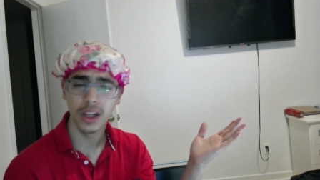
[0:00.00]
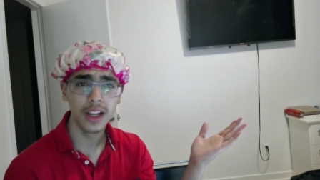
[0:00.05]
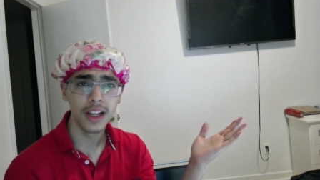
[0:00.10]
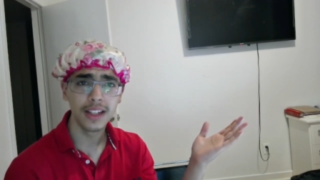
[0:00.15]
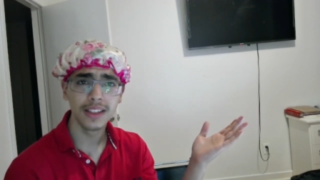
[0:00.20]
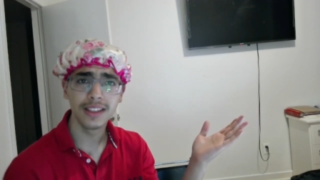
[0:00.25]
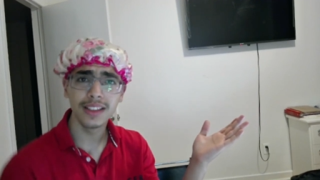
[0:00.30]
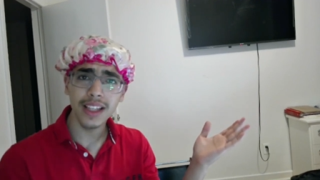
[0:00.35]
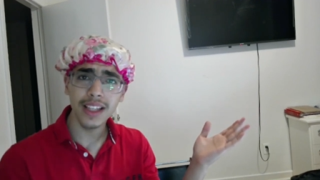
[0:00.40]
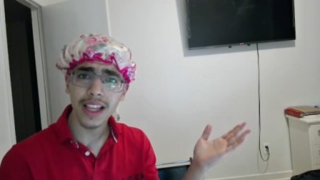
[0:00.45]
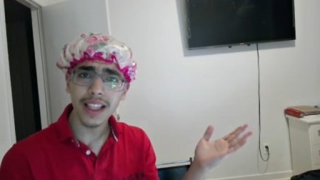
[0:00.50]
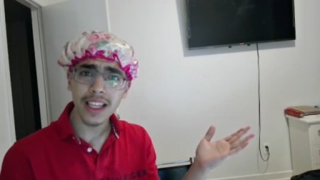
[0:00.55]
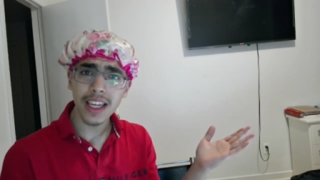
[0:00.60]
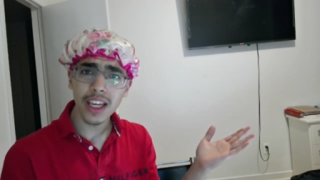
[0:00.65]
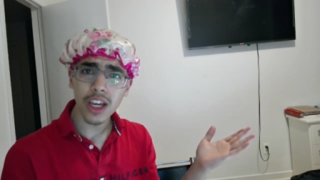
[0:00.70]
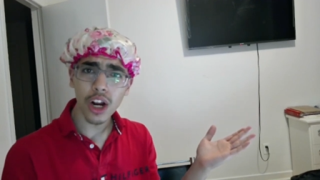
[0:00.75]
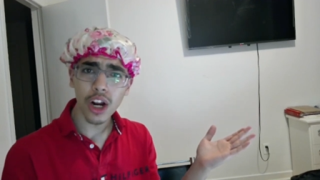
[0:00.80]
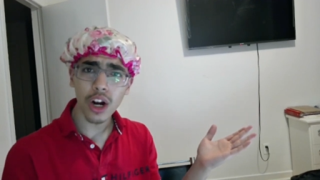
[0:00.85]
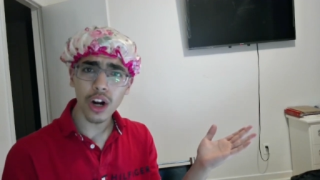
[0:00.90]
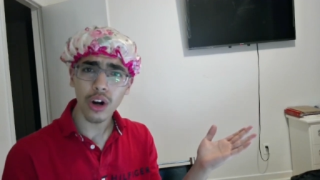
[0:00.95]
Silly
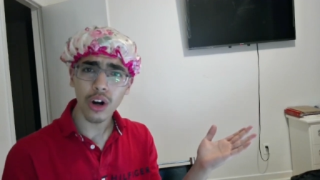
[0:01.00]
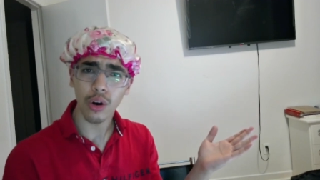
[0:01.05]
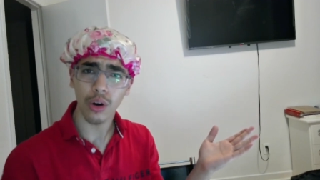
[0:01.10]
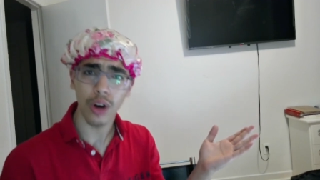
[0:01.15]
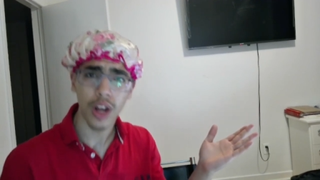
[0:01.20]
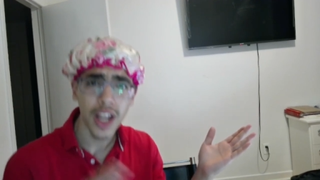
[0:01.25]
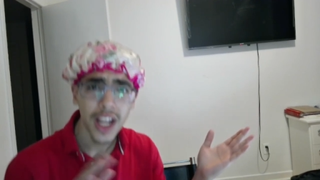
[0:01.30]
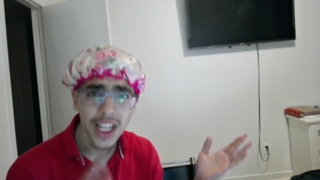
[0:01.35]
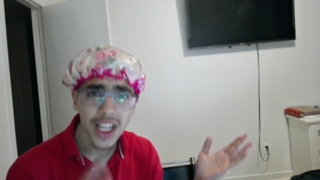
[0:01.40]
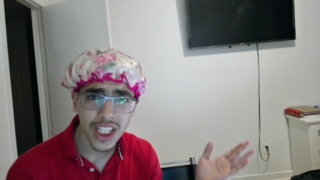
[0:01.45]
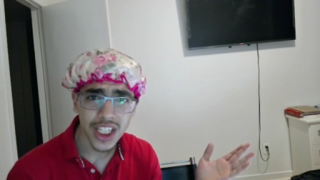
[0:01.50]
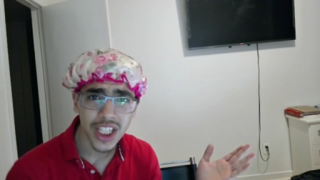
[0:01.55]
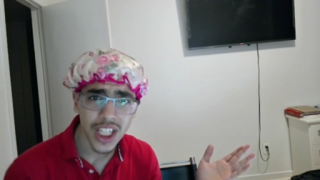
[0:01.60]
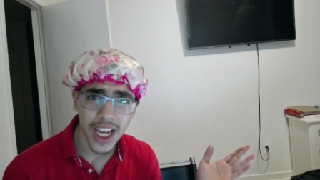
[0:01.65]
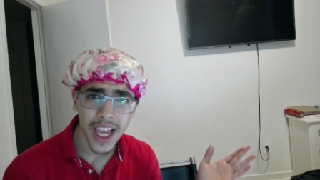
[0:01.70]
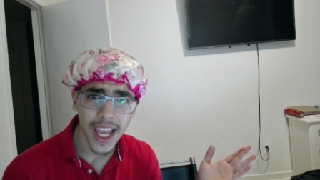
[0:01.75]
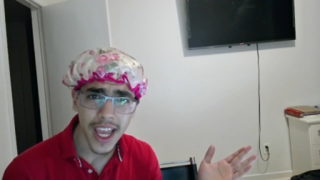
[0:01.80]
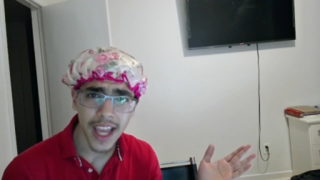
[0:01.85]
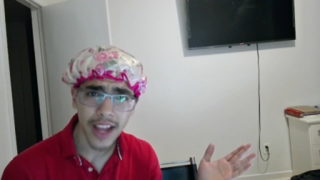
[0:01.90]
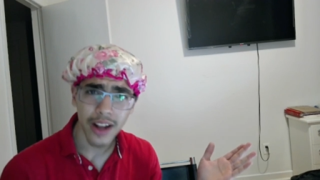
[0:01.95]
girl.
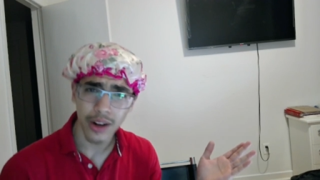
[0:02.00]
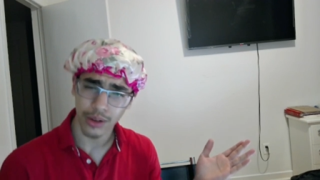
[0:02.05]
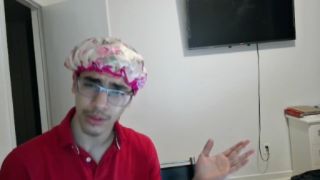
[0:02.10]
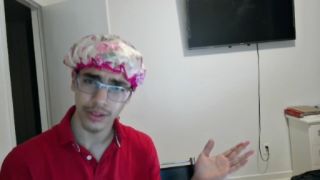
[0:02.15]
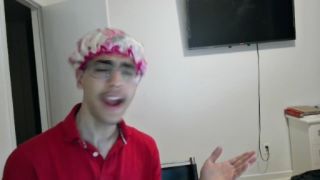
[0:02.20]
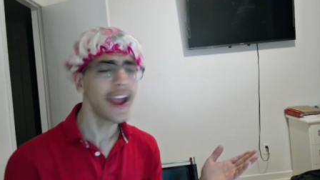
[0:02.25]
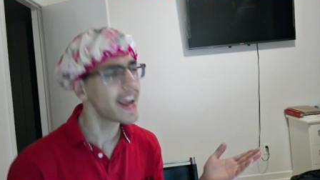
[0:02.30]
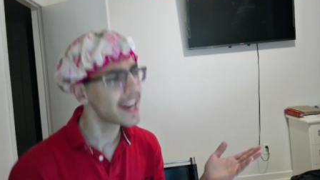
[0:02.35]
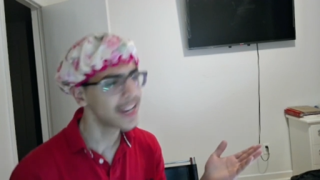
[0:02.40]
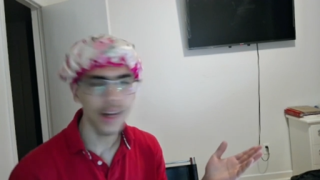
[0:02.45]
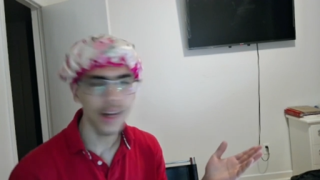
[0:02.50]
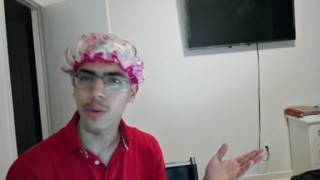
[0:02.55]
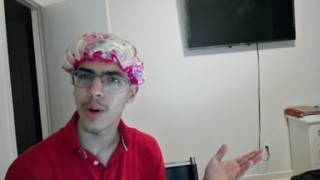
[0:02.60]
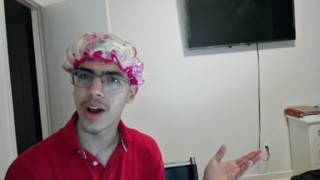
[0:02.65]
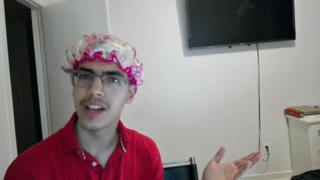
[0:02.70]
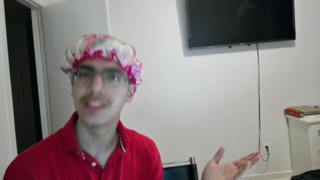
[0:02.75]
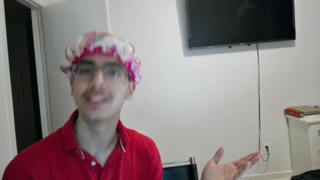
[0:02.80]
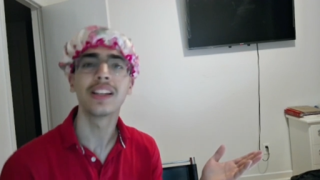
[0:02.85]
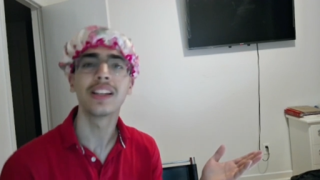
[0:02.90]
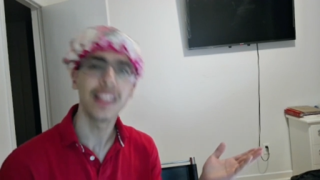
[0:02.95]
Chill.
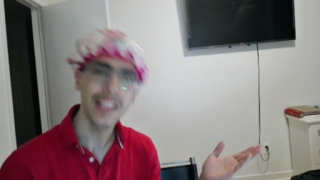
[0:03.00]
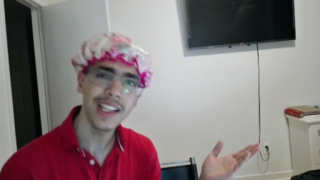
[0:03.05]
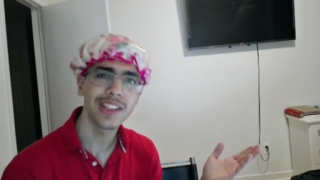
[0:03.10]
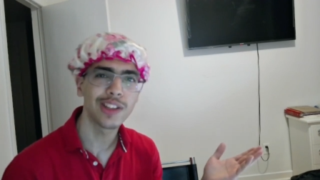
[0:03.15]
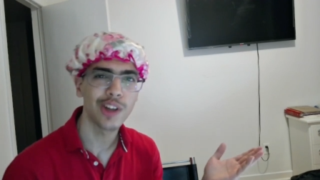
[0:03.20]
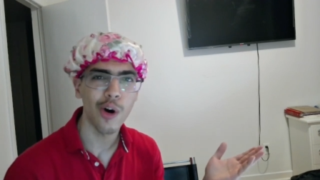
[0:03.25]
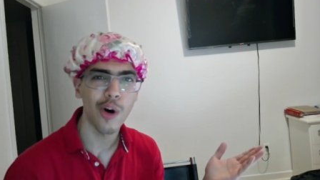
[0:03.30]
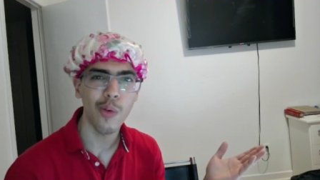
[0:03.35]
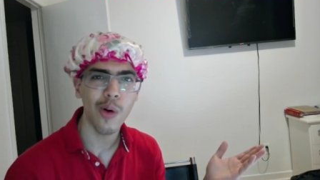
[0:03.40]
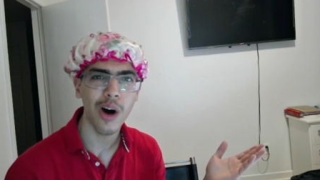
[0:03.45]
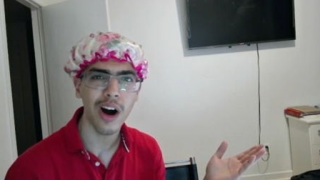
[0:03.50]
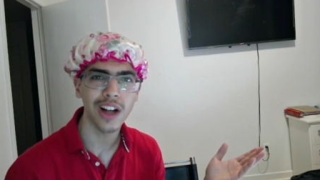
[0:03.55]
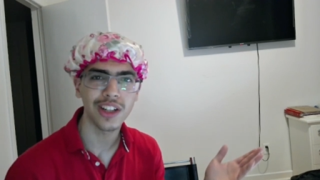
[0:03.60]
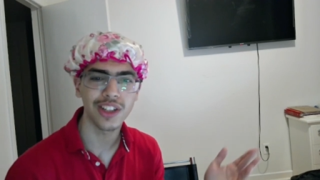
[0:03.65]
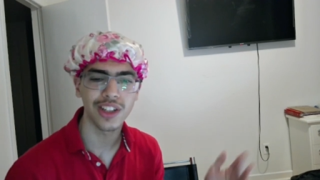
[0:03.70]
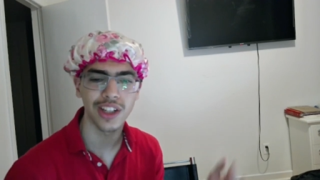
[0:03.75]
Anyways, let's go watch